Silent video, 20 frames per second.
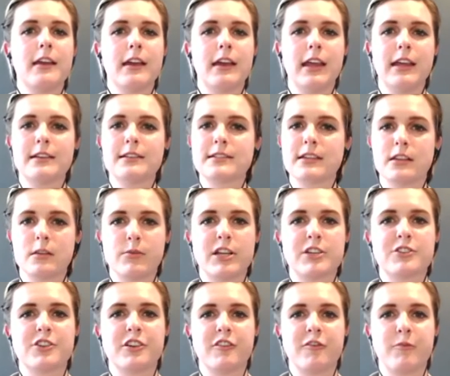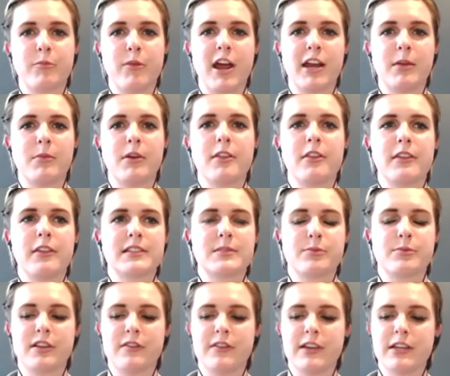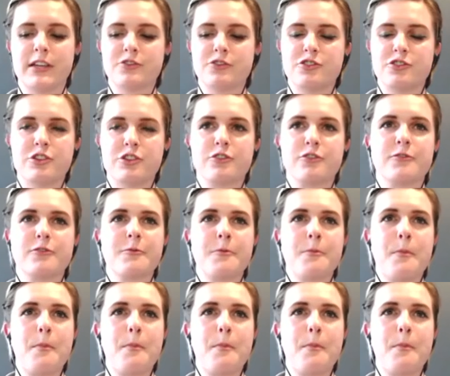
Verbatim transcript: in celebration of Pride Month this previous June.